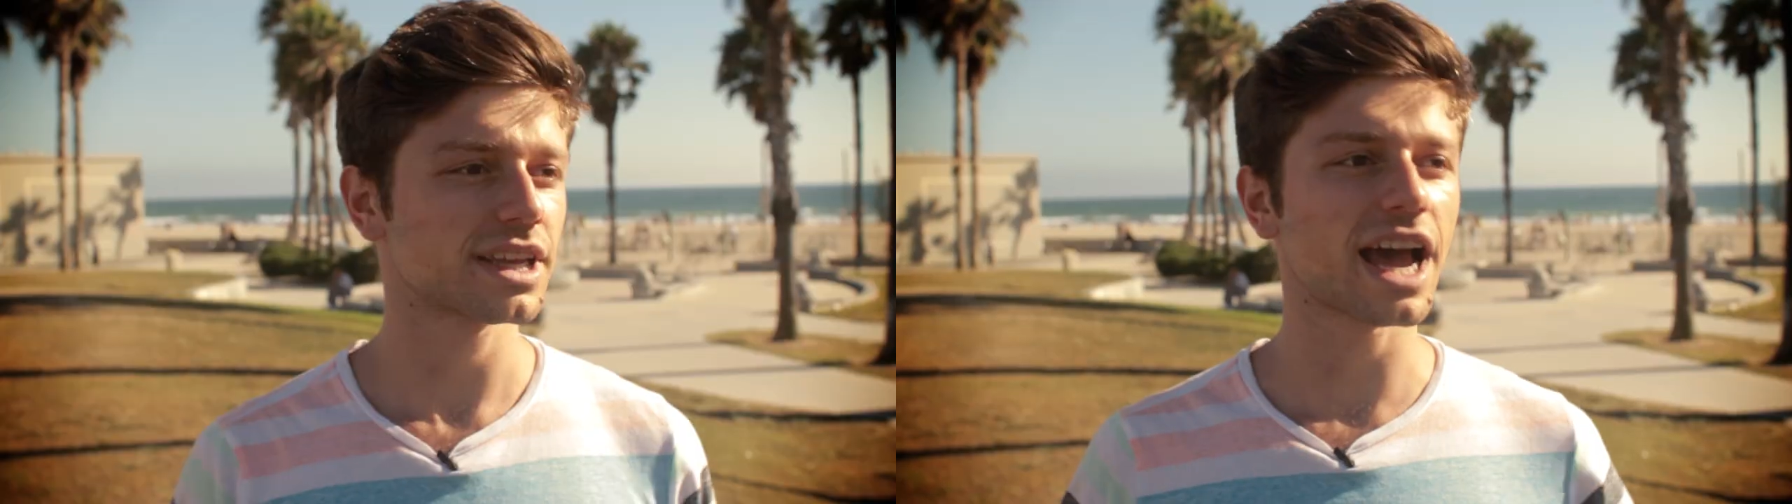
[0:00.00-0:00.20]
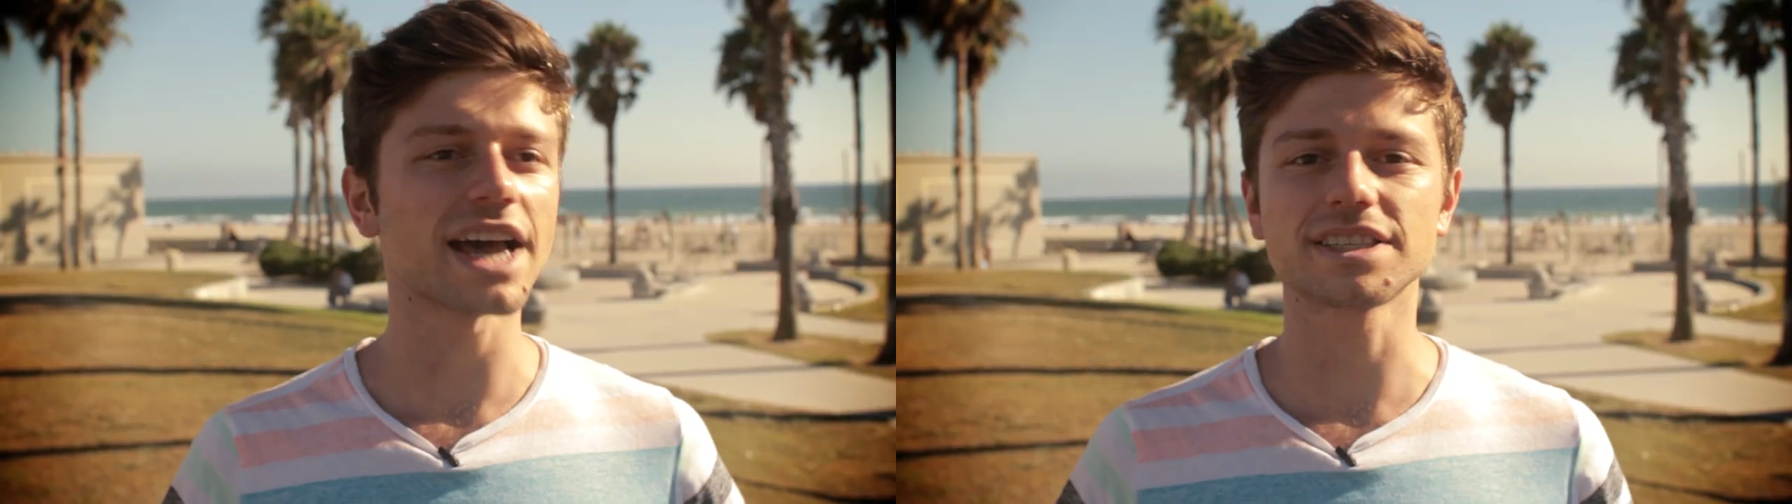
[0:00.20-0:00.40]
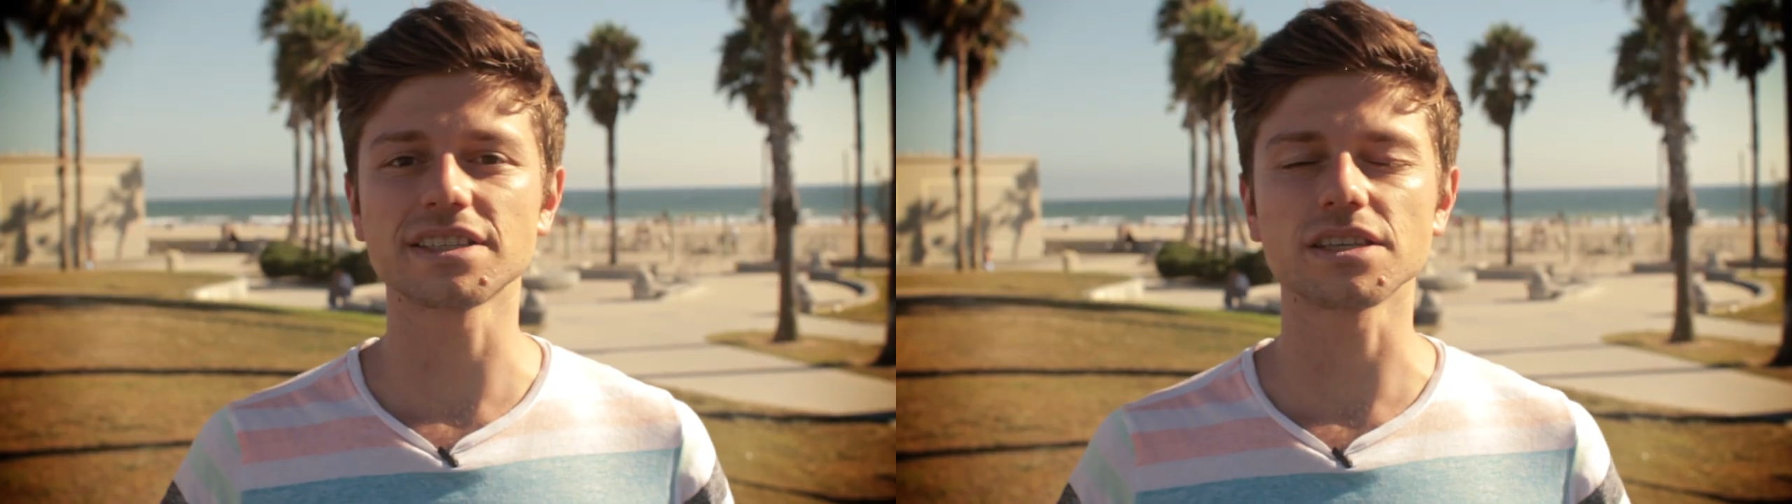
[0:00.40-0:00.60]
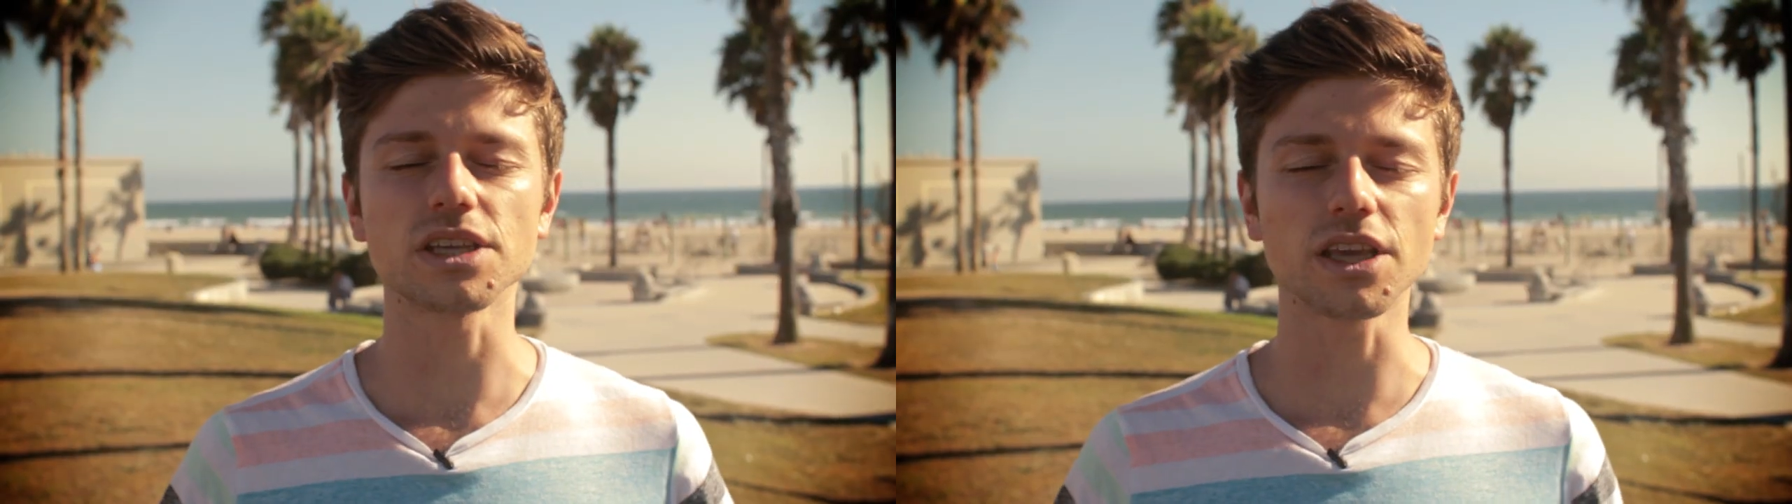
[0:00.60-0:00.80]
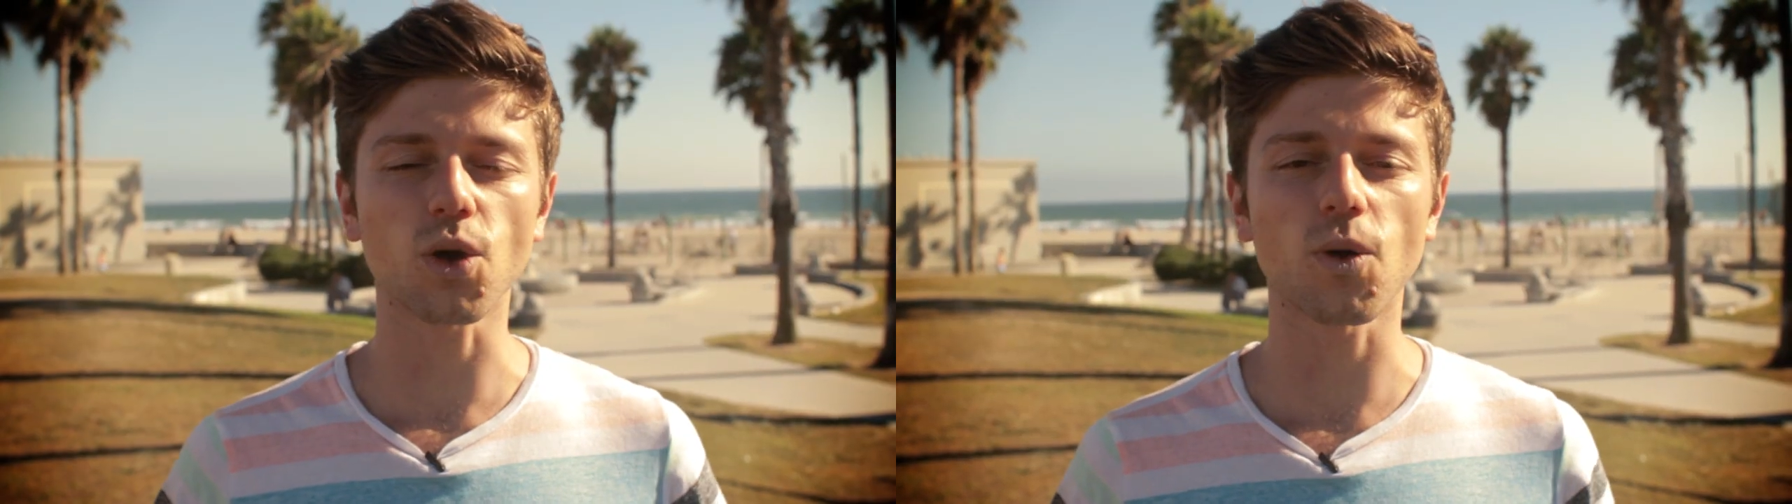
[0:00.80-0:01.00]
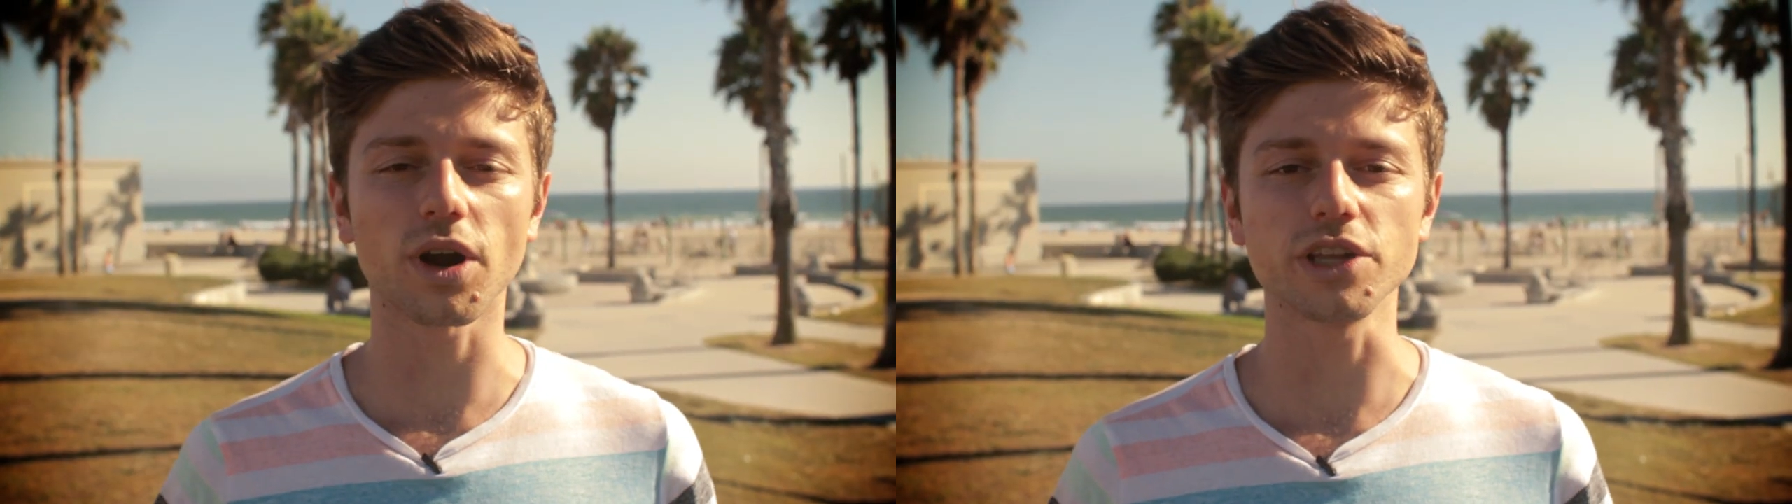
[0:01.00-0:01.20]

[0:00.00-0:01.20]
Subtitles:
Guys, this is Igor,